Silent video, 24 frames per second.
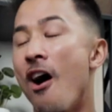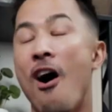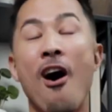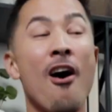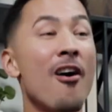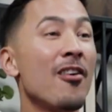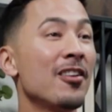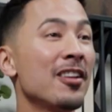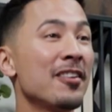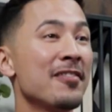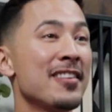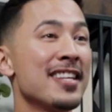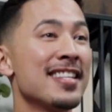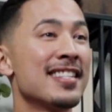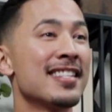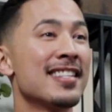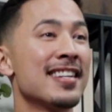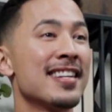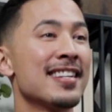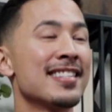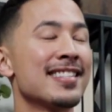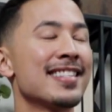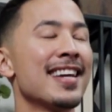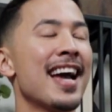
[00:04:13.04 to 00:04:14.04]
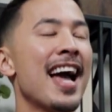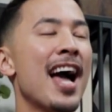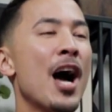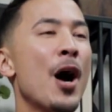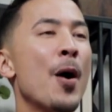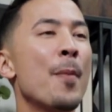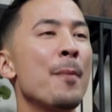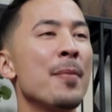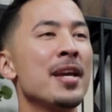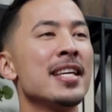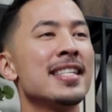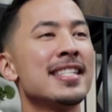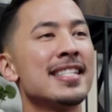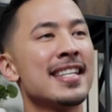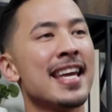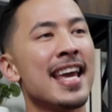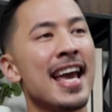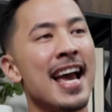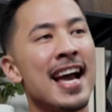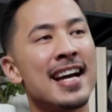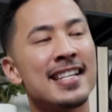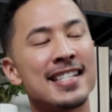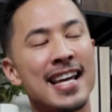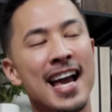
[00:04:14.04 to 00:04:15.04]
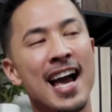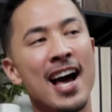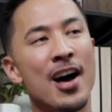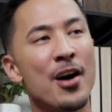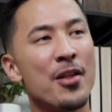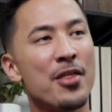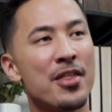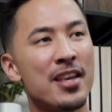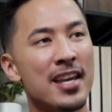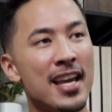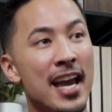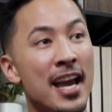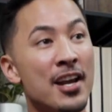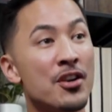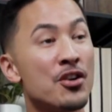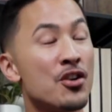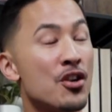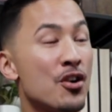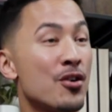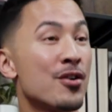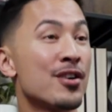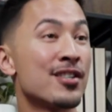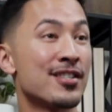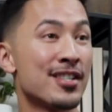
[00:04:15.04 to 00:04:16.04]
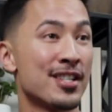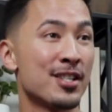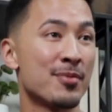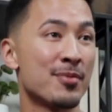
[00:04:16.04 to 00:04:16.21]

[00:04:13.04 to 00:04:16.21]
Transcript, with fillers: all of these things to help me stay as healthy and nourished